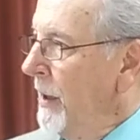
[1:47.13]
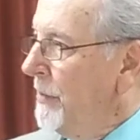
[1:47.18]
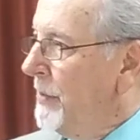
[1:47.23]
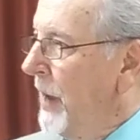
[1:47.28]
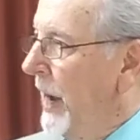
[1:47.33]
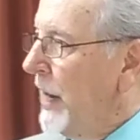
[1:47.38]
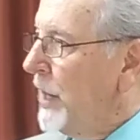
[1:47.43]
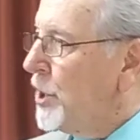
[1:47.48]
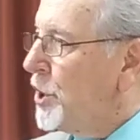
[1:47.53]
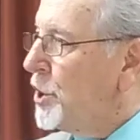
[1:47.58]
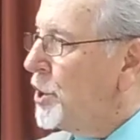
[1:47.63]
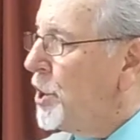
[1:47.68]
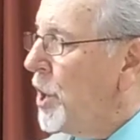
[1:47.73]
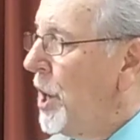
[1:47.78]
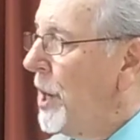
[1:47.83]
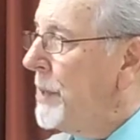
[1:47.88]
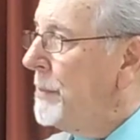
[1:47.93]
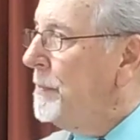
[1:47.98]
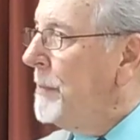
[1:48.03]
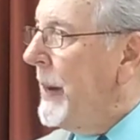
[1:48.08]
they
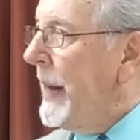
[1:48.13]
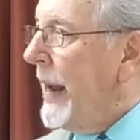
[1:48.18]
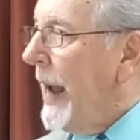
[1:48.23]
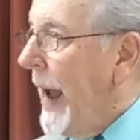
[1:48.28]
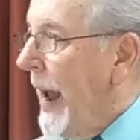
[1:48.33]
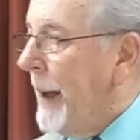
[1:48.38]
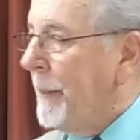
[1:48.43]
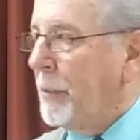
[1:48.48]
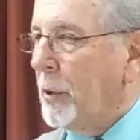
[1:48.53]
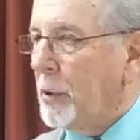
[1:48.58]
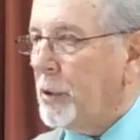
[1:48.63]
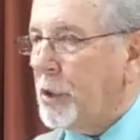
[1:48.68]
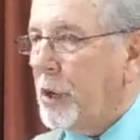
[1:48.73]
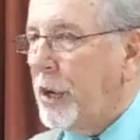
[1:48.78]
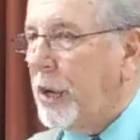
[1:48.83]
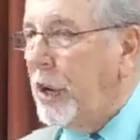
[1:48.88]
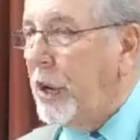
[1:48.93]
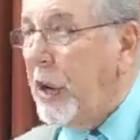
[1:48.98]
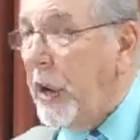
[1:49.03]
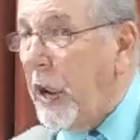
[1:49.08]
should be able to
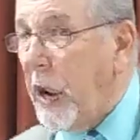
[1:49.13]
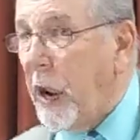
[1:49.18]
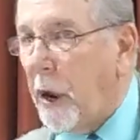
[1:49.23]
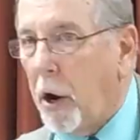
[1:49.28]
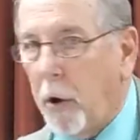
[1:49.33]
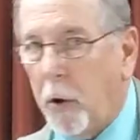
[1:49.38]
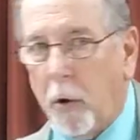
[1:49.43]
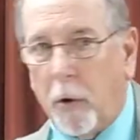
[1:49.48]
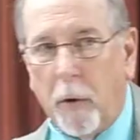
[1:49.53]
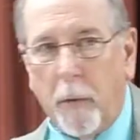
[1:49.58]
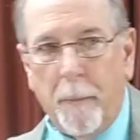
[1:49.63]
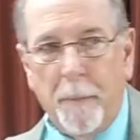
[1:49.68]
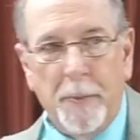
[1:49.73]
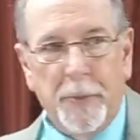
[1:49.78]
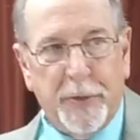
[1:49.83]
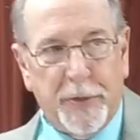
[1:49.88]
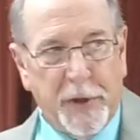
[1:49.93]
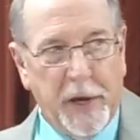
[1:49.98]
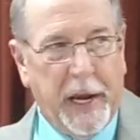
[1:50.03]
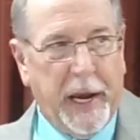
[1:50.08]
hear
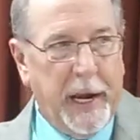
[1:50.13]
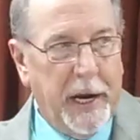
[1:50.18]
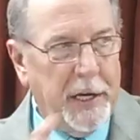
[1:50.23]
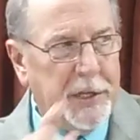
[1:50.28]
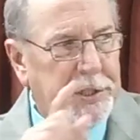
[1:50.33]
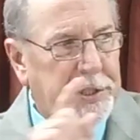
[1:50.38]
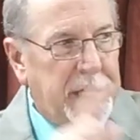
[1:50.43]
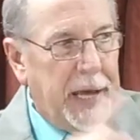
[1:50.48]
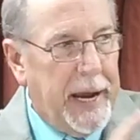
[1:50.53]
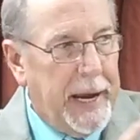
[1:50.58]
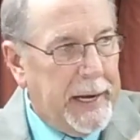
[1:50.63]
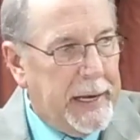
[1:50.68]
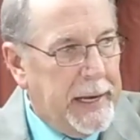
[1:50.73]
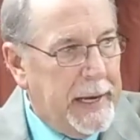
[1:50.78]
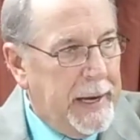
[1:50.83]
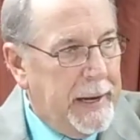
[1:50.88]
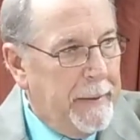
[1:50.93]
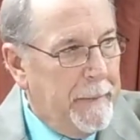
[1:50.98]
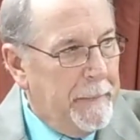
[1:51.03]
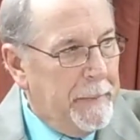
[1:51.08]
things that
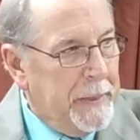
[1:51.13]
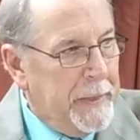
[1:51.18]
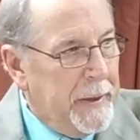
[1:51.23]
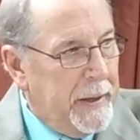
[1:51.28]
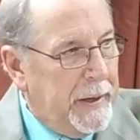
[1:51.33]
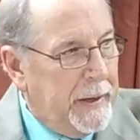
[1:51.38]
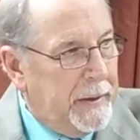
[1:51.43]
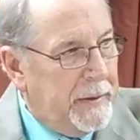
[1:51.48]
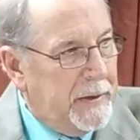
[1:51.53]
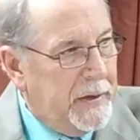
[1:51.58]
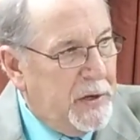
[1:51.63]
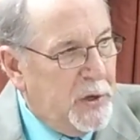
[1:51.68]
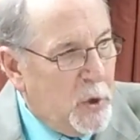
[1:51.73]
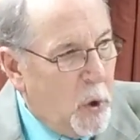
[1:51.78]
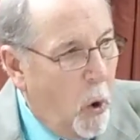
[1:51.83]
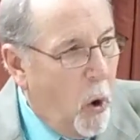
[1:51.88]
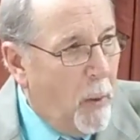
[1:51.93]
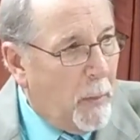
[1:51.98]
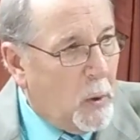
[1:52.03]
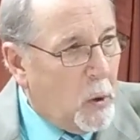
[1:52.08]

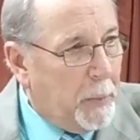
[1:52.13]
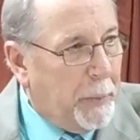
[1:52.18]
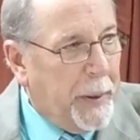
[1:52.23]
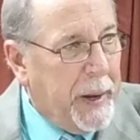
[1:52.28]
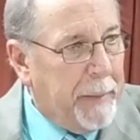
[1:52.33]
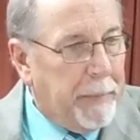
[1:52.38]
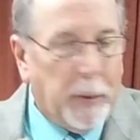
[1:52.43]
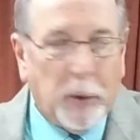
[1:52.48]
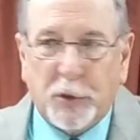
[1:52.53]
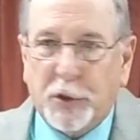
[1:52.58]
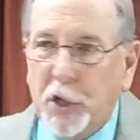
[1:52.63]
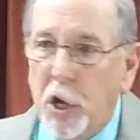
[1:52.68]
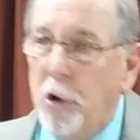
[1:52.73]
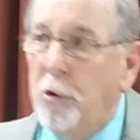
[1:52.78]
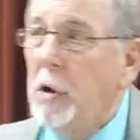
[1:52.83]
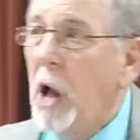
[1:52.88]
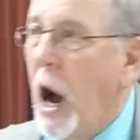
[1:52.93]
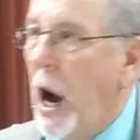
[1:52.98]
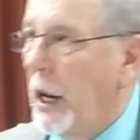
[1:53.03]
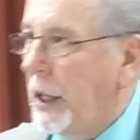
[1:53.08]
normal people do
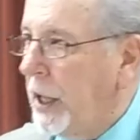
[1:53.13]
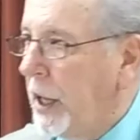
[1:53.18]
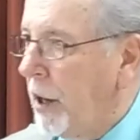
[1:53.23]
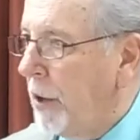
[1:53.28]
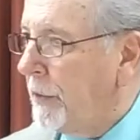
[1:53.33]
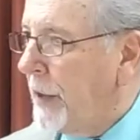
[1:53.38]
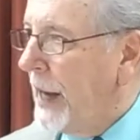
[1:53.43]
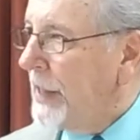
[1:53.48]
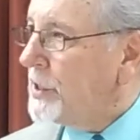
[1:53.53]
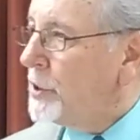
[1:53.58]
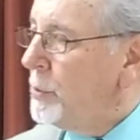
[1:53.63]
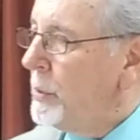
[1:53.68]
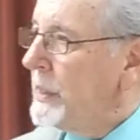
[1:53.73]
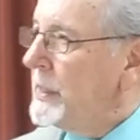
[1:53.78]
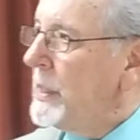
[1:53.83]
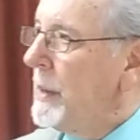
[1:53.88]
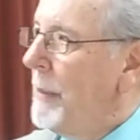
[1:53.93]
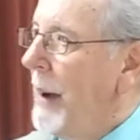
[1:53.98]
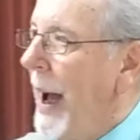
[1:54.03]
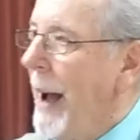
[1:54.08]
not hear. That's the
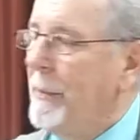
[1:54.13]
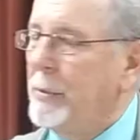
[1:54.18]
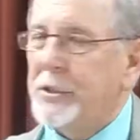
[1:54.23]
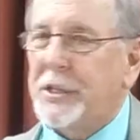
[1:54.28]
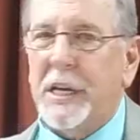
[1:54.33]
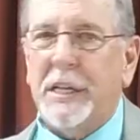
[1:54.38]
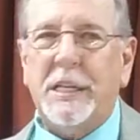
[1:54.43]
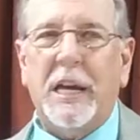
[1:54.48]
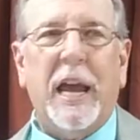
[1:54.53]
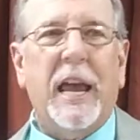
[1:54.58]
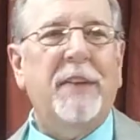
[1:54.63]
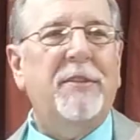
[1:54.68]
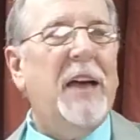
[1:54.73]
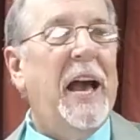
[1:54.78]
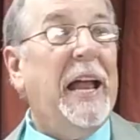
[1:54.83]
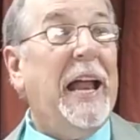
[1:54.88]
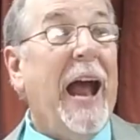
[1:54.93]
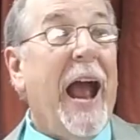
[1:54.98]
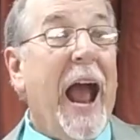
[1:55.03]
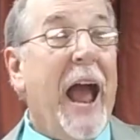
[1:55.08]
reason the Bible says, He
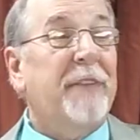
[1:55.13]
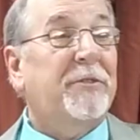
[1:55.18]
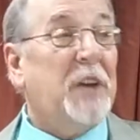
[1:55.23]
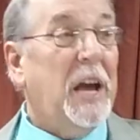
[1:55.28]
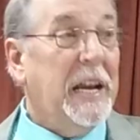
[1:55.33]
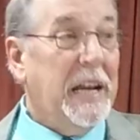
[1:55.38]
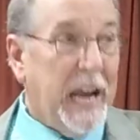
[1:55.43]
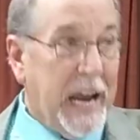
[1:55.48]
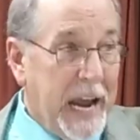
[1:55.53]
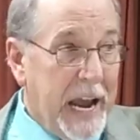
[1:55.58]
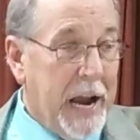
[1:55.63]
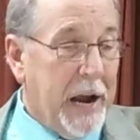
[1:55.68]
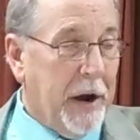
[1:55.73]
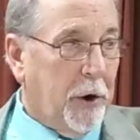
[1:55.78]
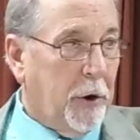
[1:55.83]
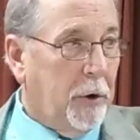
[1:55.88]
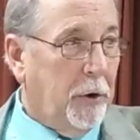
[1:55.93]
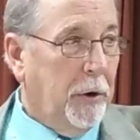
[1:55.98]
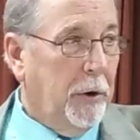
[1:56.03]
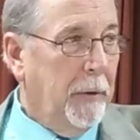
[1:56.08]
that hath an
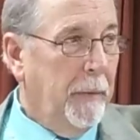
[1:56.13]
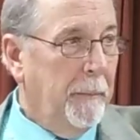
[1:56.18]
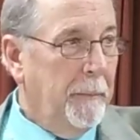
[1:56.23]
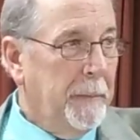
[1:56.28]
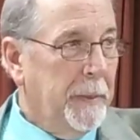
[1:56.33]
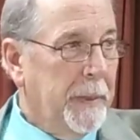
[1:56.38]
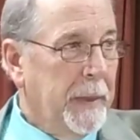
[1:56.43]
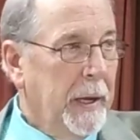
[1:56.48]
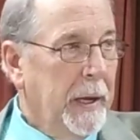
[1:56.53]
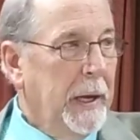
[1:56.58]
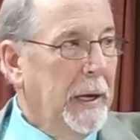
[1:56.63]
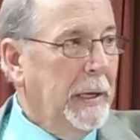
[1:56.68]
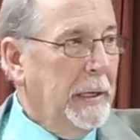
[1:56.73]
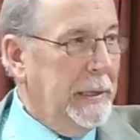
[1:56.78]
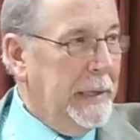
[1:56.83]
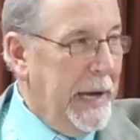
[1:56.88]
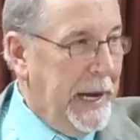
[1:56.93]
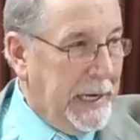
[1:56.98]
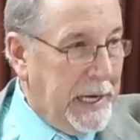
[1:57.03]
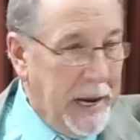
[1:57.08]
ear,
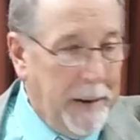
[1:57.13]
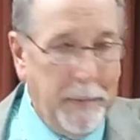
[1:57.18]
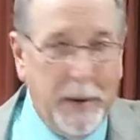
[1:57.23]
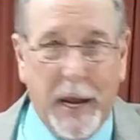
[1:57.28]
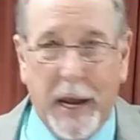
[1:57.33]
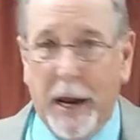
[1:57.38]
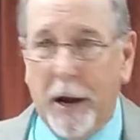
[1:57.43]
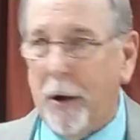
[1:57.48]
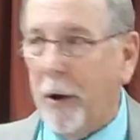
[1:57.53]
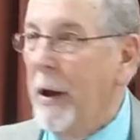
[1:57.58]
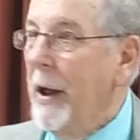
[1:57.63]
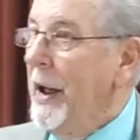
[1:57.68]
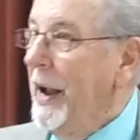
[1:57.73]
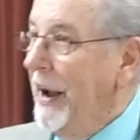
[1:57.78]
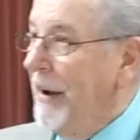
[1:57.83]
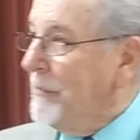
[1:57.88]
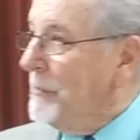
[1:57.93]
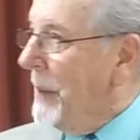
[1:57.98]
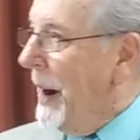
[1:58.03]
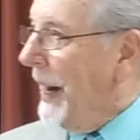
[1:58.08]
let him hear.
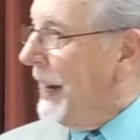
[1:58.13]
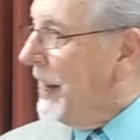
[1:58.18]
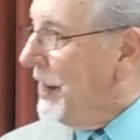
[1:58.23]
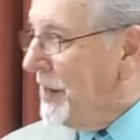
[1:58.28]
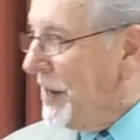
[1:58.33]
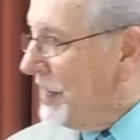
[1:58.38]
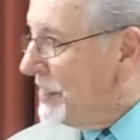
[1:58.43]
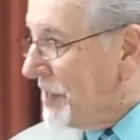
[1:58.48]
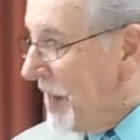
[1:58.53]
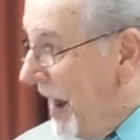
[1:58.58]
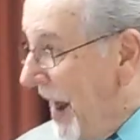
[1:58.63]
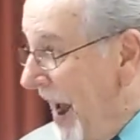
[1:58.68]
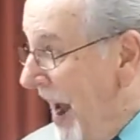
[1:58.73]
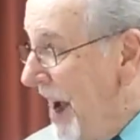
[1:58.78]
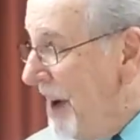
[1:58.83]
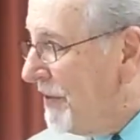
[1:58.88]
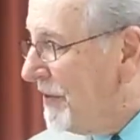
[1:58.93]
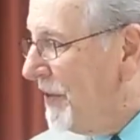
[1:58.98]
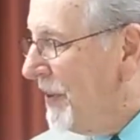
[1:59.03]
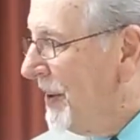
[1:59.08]
Everybody doesn't
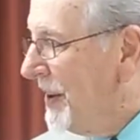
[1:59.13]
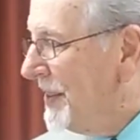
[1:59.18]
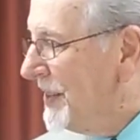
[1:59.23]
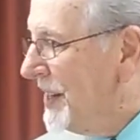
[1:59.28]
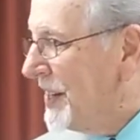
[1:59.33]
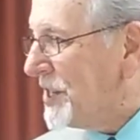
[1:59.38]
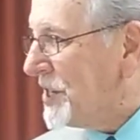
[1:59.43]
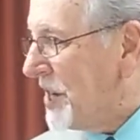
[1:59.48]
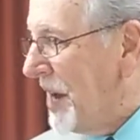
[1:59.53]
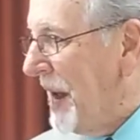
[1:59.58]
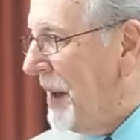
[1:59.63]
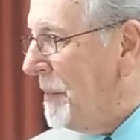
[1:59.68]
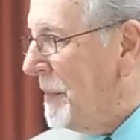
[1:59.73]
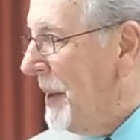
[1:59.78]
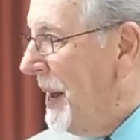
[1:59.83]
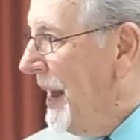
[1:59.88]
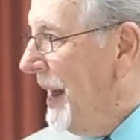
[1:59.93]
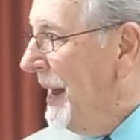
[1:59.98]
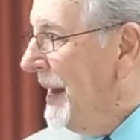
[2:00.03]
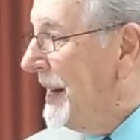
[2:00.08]
have the same
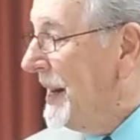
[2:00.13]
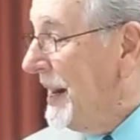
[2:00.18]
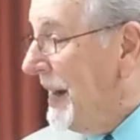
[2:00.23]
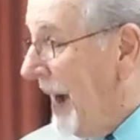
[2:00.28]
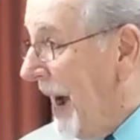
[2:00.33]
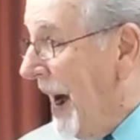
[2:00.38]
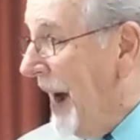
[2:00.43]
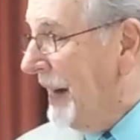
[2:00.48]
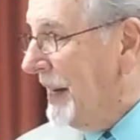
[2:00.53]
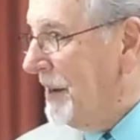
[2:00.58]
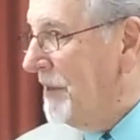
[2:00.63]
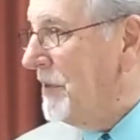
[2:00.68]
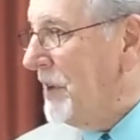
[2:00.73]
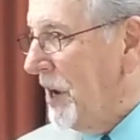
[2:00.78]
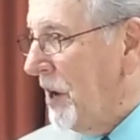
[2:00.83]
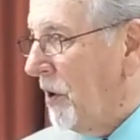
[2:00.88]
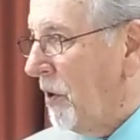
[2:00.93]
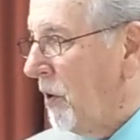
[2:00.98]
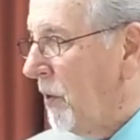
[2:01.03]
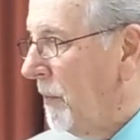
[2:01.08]
kind of
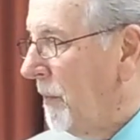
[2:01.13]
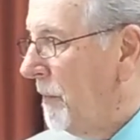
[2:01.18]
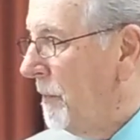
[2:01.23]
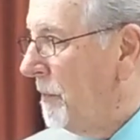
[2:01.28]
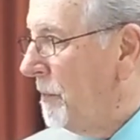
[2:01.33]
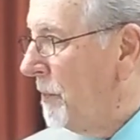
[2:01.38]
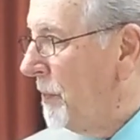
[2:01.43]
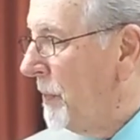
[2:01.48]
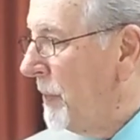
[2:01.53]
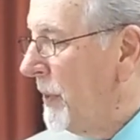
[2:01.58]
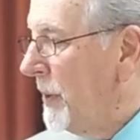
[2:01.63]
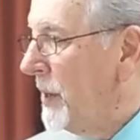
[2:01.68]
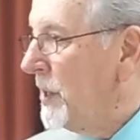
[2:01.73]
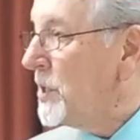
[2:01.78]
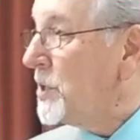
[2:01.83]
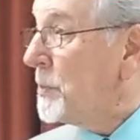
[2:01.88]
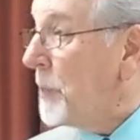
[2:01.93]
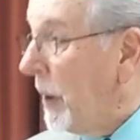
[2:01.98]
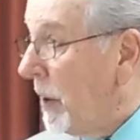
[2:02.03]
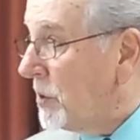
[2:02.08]
ear,
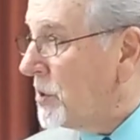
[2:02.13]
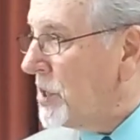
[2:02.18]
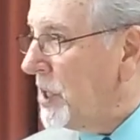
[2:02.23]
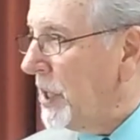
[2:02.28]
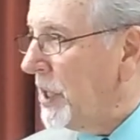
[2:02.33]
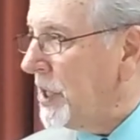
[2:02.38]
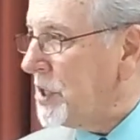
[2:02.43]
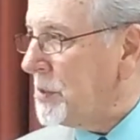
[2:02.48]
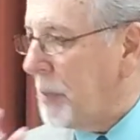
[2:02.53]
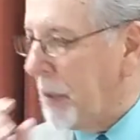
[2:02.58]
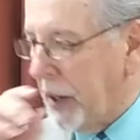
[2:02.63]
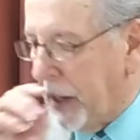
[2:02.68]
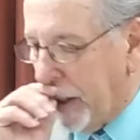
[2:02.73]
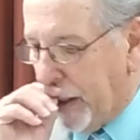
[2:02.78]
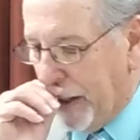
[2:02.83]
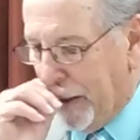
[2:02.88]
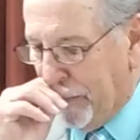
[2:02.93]
spiritually speaking.